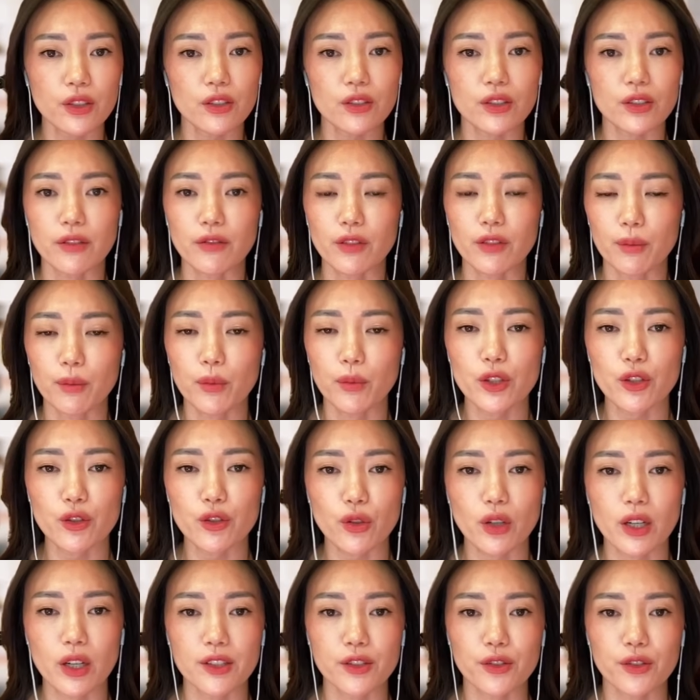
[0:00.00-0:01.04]
different
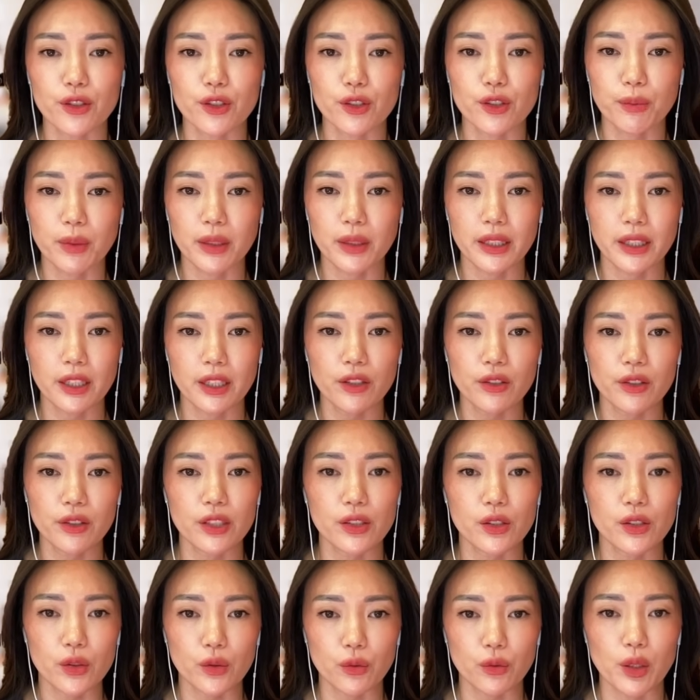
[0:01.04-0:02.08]
moisturizers, but there are
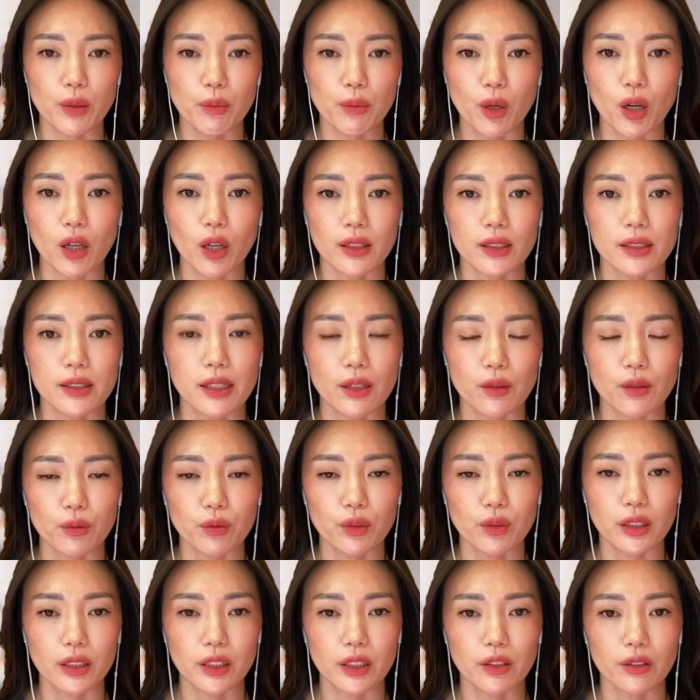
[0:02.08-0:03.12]
these three products that
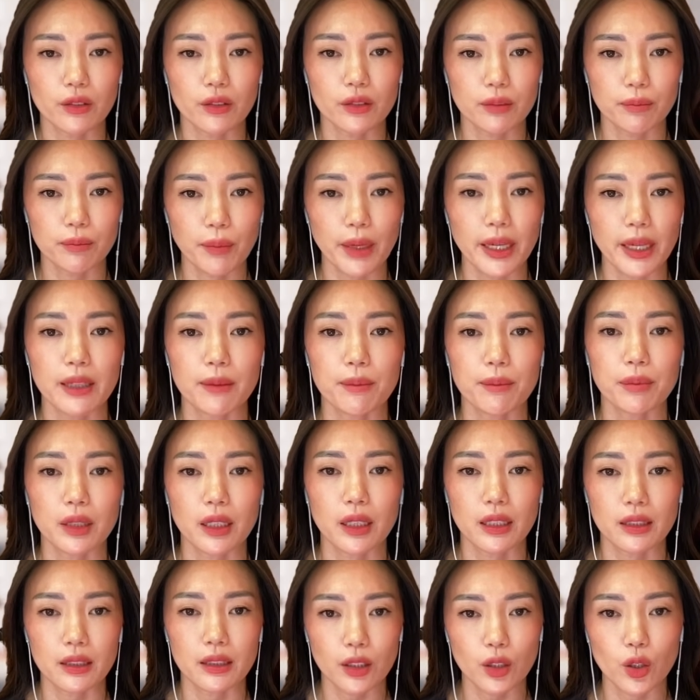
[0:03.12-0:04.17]
really make up
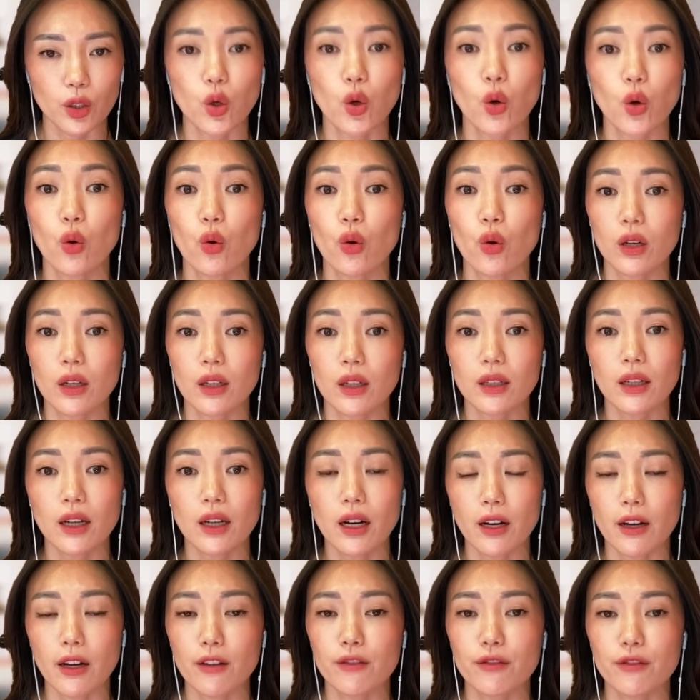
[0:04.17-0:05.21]
kind of the core
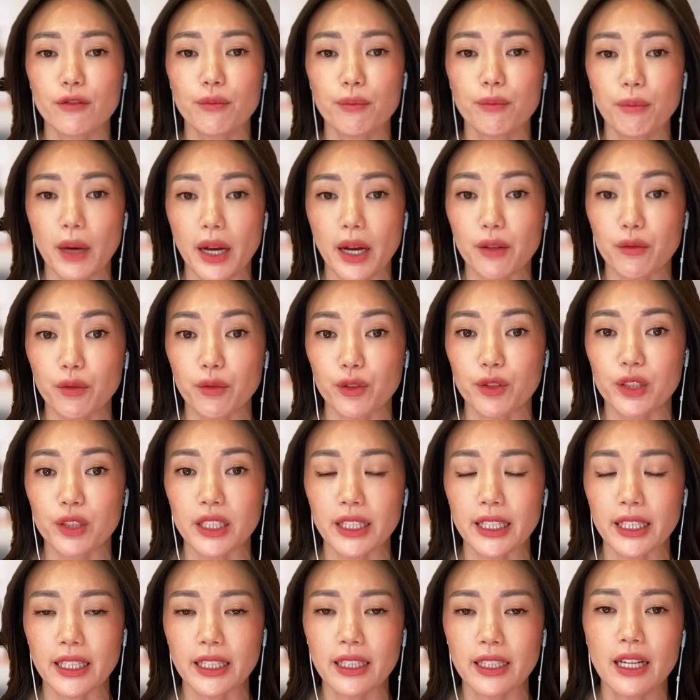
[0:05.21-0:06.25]
of my
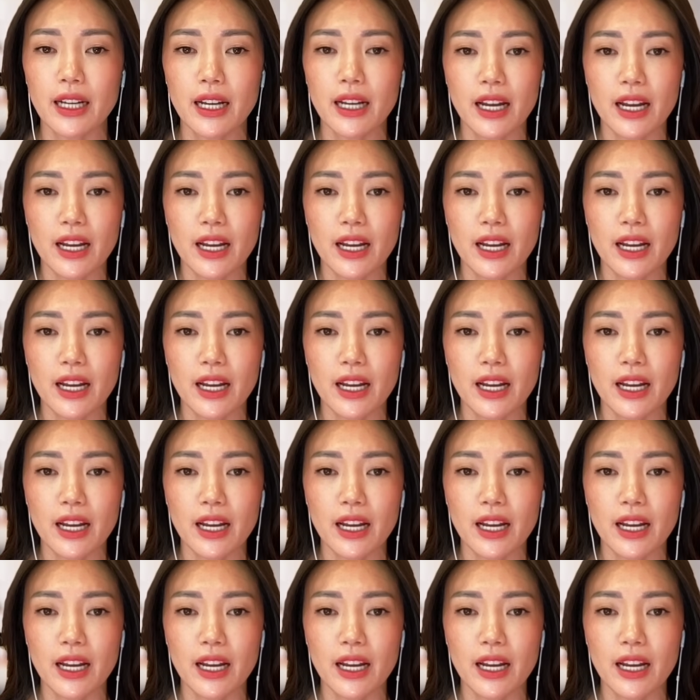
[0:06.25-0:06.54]
routine.